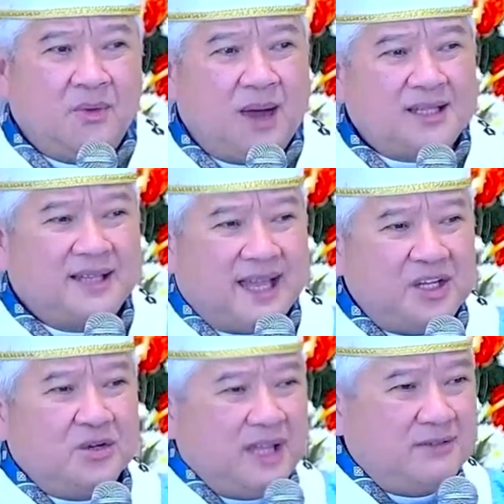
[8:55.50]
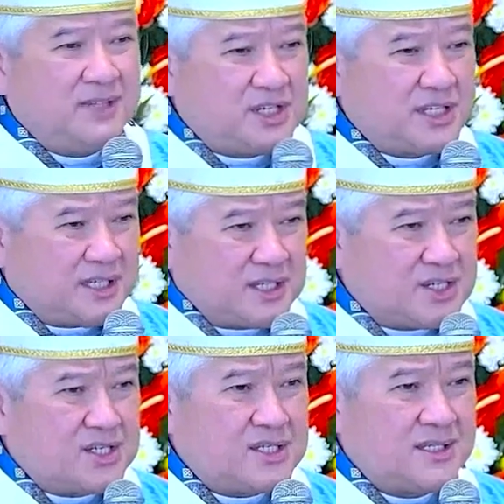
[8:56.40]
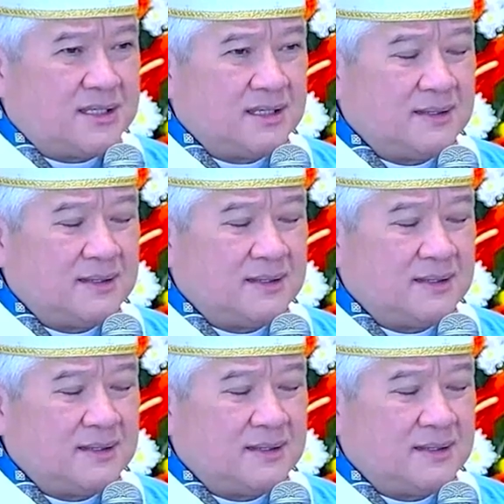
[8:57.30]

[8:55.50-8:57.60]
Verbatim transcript: What can you give the church?